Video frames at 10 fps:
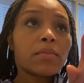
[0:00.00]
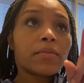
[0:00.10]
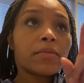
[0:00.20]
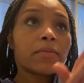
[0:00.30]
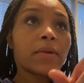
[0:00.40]

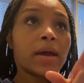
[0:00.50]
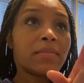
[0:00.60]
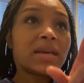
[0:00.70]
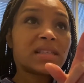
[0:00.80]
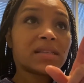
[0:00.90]
red
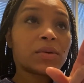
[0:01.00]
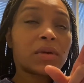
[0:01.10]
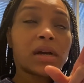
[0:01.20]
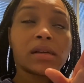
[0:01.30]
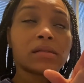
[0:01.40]
beans and
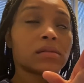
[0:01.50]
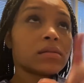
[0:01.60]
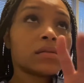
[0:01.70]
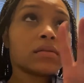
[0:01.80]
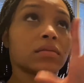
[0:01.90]
rice,
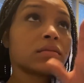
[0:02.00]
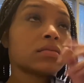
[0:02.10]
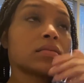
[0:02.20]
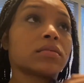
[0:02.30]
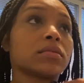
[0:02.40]

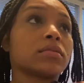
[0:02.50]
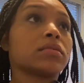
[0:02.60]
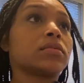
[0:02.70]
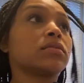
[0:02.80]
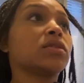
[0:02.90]

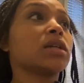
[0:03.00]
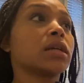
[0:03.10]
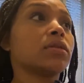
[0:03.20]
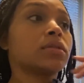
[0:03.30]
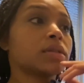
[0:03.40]
chicken
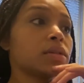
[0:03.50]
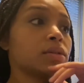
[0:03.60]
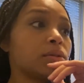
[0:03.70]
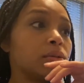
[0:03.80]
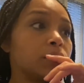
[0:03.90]
noodle
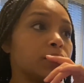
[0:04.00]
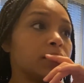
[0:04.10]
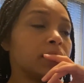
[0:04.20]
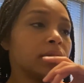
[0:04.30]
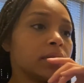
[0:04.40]
soup,
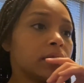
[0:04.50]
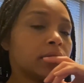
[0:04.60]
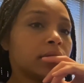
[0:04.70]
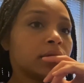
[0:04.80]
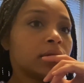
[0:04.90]

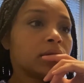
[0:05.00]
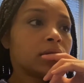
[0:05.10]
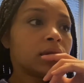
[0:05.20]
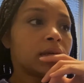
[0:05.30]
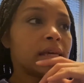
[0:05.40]

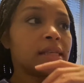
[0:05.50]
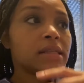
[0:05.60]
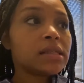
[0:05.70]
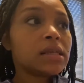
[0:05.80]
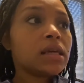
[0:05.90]
and
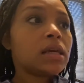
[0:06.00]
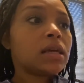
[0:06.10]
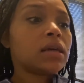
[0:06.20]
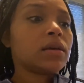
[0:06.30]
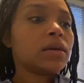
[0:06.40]
tea,